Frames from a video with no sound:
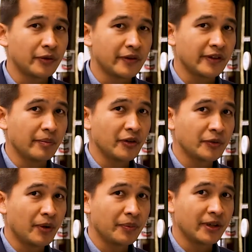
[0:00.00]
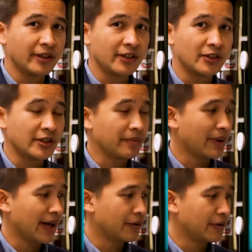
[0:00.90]
whereas the most popular Digidim
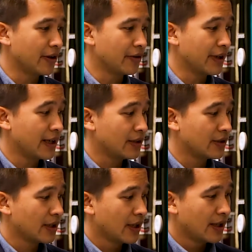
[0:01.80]
panel in our range,